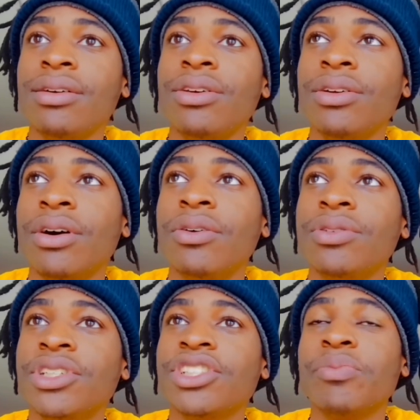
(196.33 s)
You know,
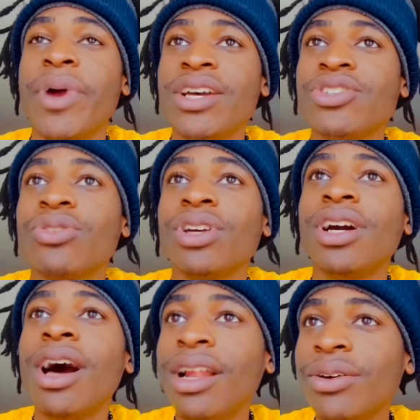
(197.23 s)
just master the
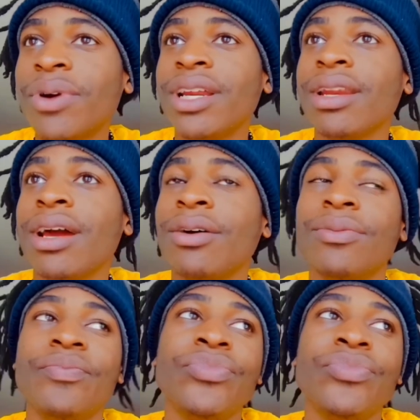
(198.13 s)
color right now.